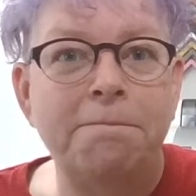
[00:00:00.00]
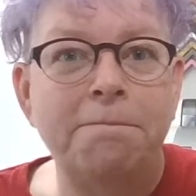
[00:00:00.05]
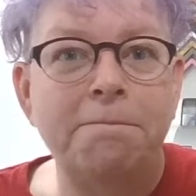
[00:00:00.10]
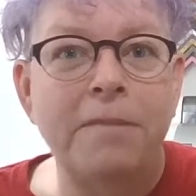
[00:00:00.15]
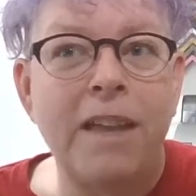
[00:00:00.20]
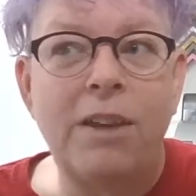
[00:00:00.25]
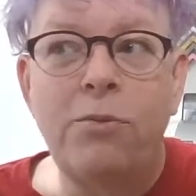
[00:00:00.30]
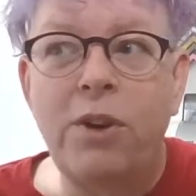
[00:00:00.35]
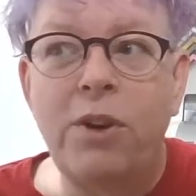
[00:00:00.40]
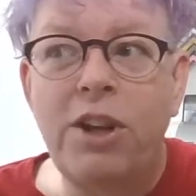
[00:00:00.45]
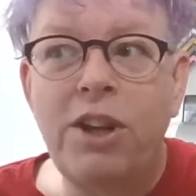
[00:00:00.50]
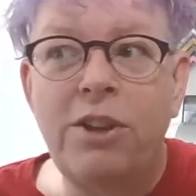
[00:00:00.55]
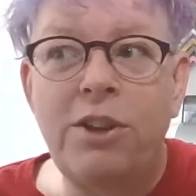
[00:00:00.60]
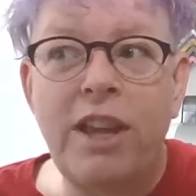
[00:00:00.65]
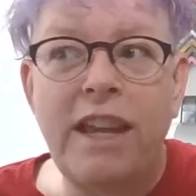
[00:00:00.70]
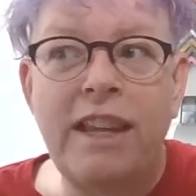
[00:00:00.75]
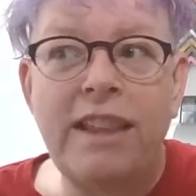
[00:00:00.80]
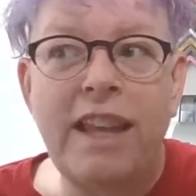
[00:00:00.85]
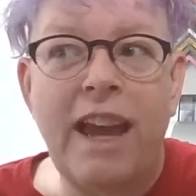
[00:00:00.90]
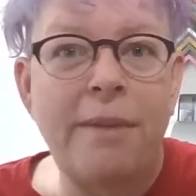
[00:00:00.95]
And where do you
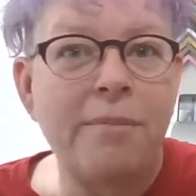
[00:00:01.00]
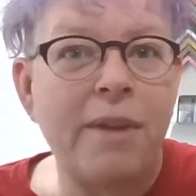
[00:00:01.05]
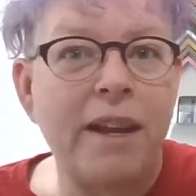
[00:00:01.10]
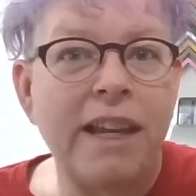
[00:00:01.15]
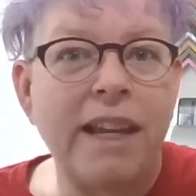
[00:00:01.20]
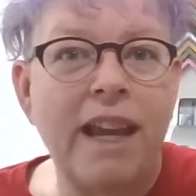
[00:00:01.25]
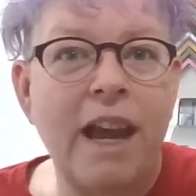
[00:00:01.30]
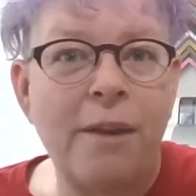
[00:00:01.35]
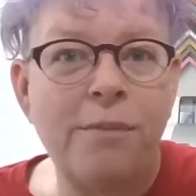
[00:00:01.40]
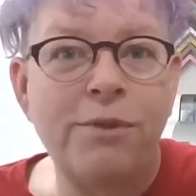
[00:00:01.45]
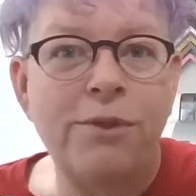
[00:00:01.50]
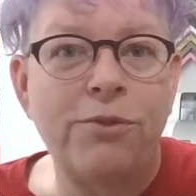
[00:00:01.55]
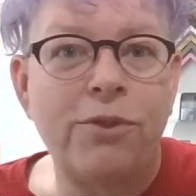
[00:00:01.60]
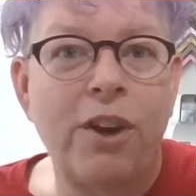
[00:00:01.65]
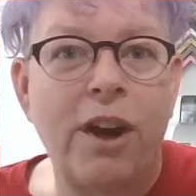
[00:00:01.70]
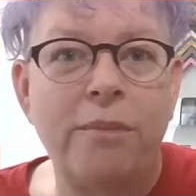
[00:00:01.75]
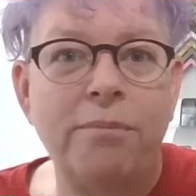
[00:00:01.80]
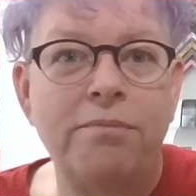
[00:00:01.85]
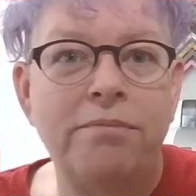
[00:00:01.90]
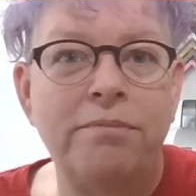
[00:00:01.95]
think that money comes
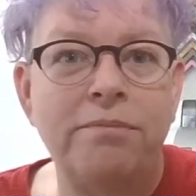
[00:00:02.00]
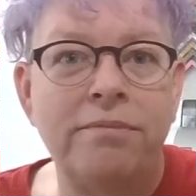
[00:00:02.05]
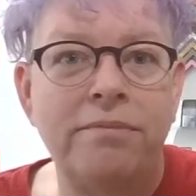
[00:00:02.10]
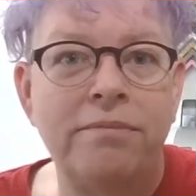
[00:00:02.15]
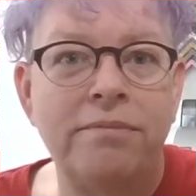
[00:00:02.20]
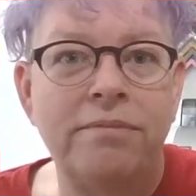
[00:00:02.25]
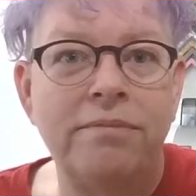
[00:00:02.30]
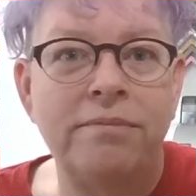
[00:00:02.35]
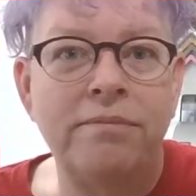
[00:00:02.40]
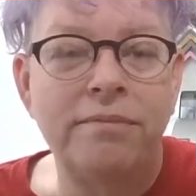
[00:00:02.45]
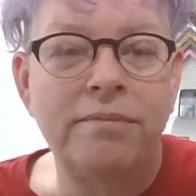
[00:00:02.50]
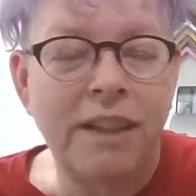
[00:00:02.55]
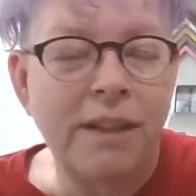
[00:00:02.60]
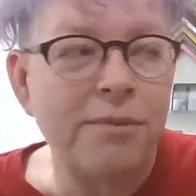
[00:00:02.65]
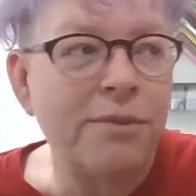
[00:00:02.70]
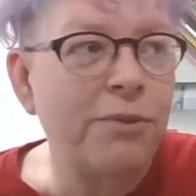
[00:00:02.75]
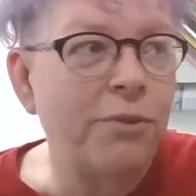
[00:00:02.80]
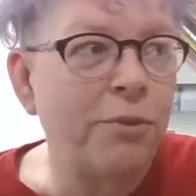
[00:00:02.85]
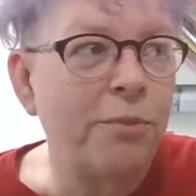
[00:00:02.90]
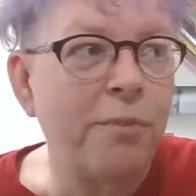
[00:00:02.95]
from? It
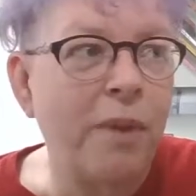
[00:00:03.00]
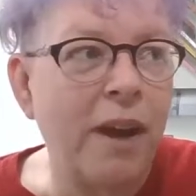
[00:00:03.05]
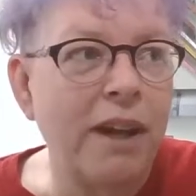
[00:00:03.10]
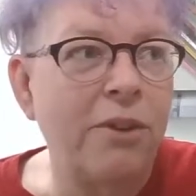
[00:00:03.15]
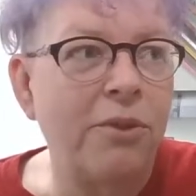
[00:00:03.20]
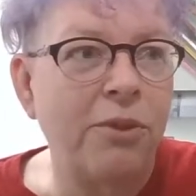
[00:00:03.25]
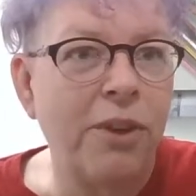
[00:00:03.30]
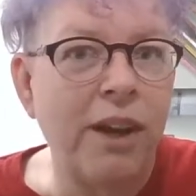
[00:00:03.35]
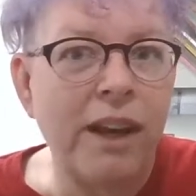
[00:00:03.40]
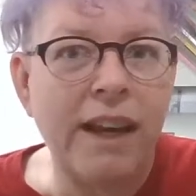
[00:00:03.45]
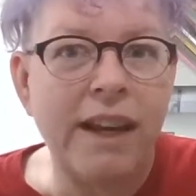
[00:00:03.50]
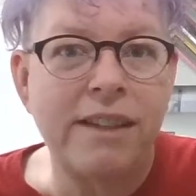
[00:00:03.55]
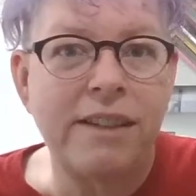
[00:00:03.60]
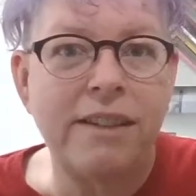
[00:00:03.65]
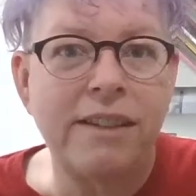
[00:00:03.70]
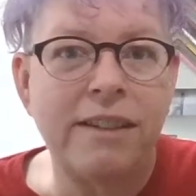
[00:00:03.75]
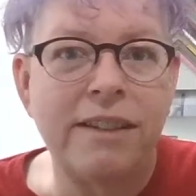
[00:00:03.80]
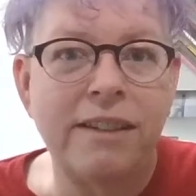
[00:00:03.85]
comes from my credit.